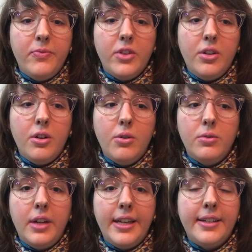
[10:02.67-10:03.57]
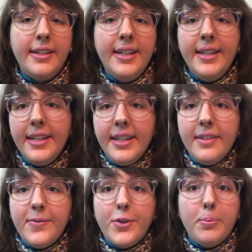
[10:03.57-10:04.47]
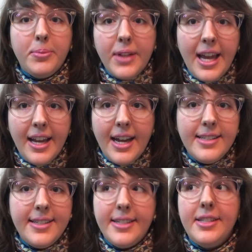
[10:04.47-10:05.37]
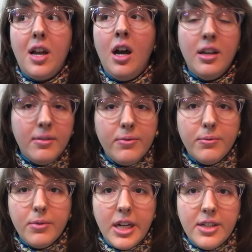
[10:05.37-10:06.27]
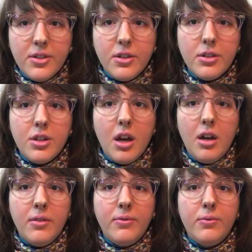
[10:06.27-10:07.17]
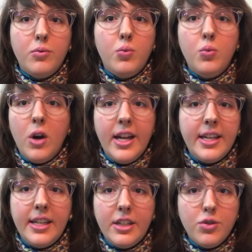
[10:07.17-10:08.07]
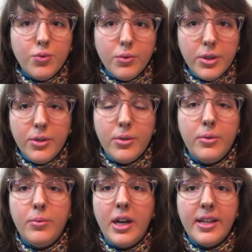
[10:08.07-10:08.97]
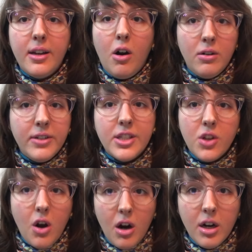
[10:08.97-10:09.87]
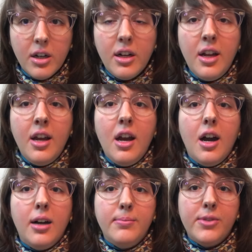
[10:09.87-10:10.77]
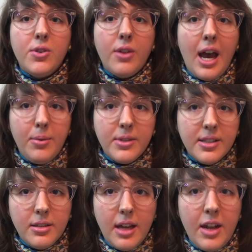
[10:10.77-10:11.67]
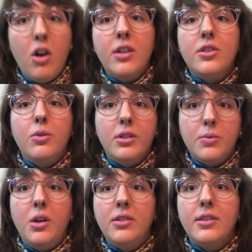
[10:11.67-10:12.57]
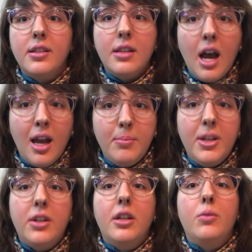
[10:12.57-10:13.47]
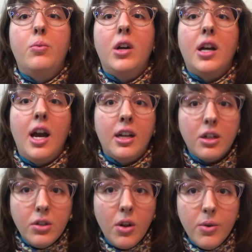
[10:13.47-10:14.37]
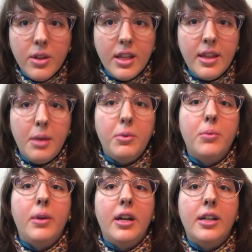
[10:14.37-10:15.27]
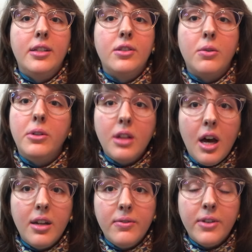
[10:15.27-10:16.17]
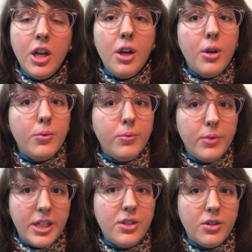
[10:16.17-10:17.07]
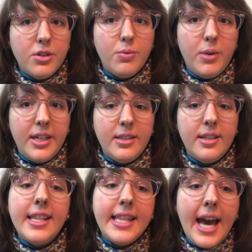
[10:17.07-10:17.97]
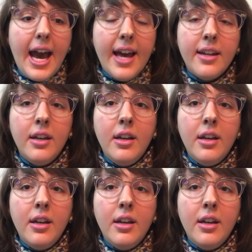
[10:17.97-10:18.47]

you know, like for Blake, I did a ton of research of what he drew, all of his art. So that was, and also as well as the time period, what kind of clothing they were wearing. So a lot of research went into that.